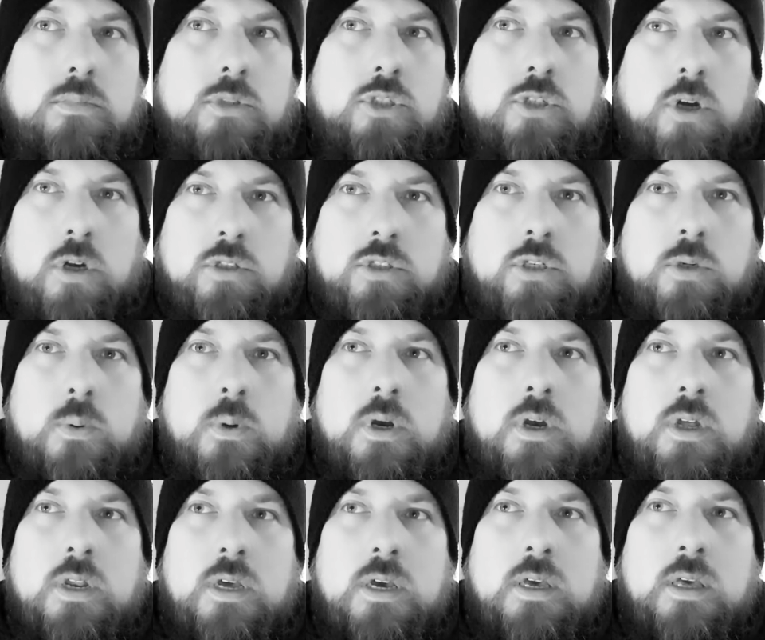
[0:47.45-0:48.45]
shot too
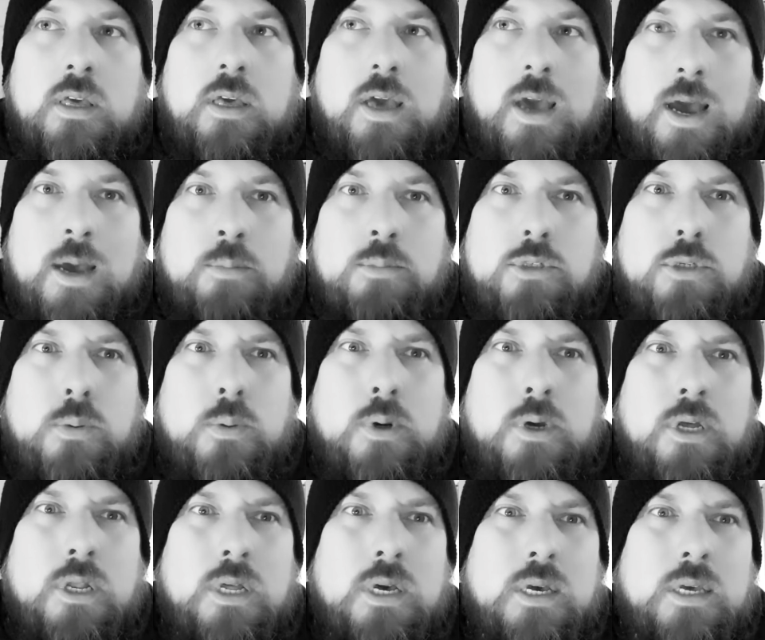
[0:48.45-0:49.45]
early, came too
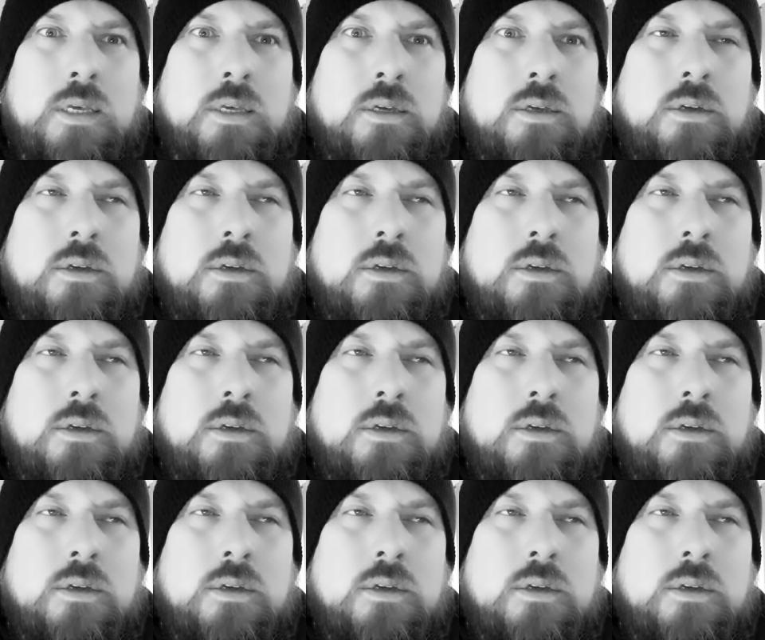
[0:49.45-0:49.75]
early.